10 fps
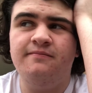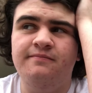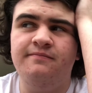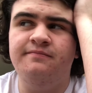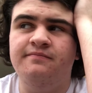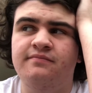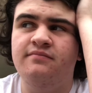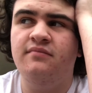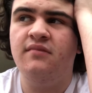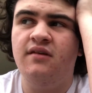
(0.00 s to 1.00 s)
I
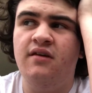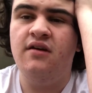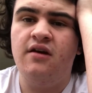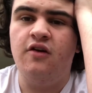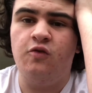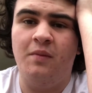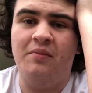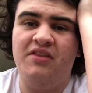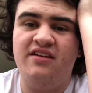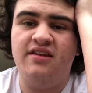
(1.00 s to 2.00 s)
remember
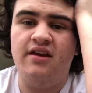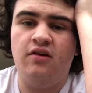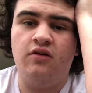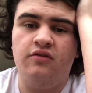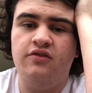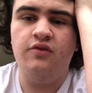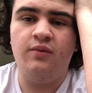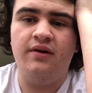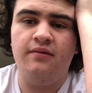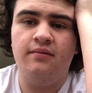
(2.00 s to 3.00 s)
that day all too
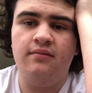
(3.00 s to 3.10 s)
well.